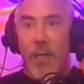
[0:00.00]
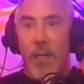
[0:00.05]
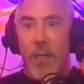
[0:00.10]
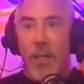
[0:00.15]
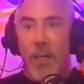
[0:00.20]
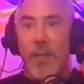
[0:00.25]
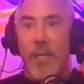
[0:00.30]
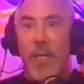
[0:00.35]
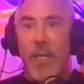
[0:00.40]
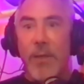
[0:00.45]

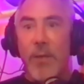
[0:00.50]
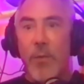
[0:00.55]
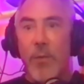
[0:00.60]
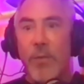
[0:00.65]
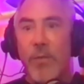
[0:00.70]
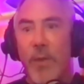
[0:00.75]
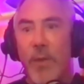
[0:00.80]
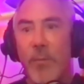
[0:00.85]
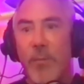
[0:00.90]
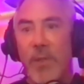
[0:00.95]
that there
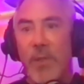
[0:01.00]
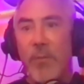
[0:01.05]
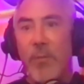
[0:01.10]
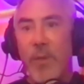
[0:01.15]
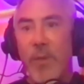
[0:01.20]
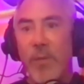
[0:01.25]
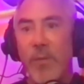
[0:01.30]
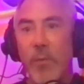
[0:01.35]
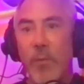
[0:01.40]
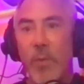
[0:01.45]
was something
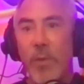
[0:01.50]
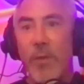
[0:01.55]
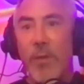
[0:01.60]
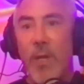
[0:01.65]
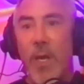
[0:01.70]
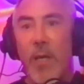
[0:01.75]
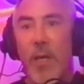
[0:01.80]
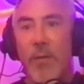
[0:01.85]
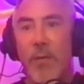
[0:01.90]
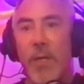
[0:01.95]
missing with
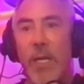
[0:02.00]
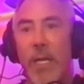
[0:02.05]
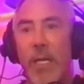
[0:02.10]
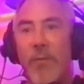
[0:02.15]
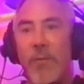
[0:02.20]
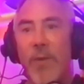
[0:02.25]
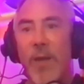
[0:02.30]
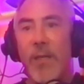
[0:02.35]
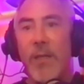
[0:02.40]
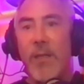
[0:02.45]
dogs. And I
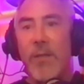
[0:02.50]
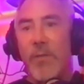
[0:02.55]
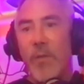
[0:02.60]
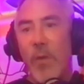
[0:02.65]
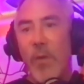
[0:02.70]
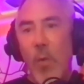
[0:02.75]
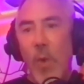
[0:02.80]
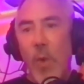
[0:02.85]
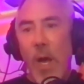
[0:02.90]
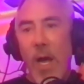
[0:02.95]
find this
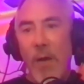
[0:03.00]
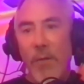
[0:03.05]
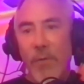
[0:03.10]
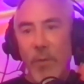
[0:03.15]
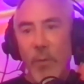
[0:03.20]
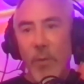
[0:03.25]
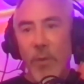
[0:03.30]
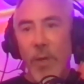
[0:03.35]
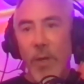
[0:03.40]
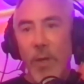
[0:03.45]
so
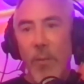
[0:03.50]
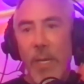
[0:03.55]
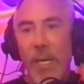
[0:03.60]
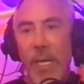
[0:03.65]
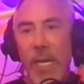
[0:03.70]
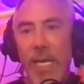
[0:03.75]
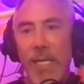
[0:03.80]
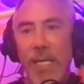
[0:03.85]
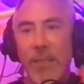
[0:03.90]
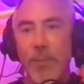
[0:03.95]
often with all
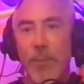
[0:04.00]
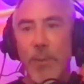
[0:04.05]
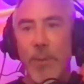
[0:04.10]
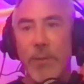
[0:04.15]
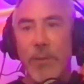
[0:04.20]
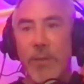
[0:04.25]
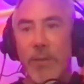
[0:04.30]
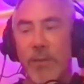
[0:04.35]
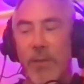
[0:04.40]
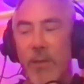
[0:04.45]
my
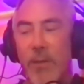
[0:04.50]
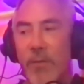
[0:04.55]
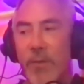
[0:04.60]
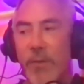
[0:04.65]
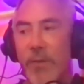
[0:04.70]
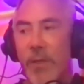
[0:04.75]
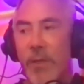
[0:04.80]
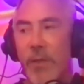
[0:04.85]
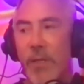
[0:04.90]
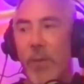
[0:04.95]
experts is all of a
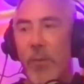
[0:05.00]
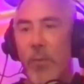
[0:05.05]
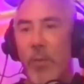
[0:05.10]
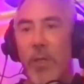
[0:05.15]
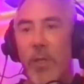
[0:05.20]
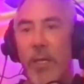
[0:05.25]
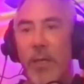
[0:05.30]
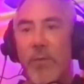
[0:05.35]
sudden they realize